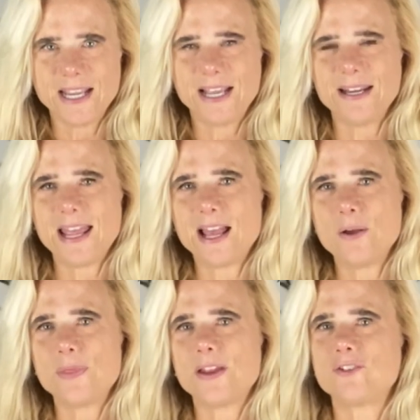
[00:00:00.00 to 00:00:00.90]
and
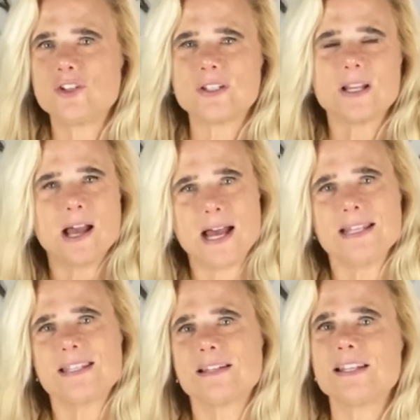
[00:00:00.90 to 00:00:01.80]
how they're just
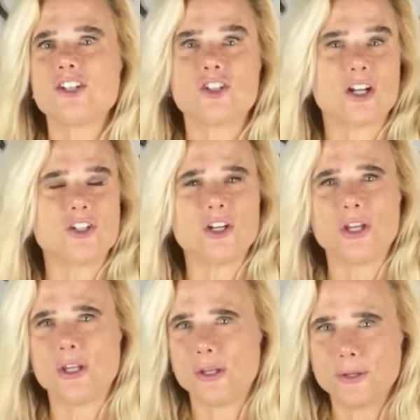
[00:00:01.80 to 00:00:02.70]
constantly
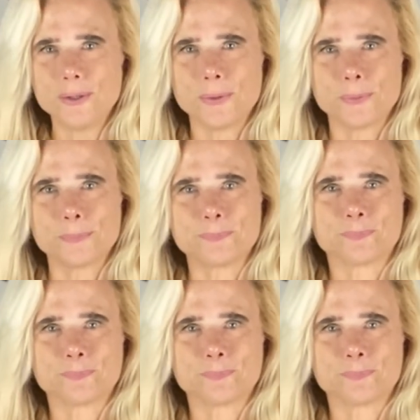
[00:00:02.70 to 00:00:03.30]
judging you.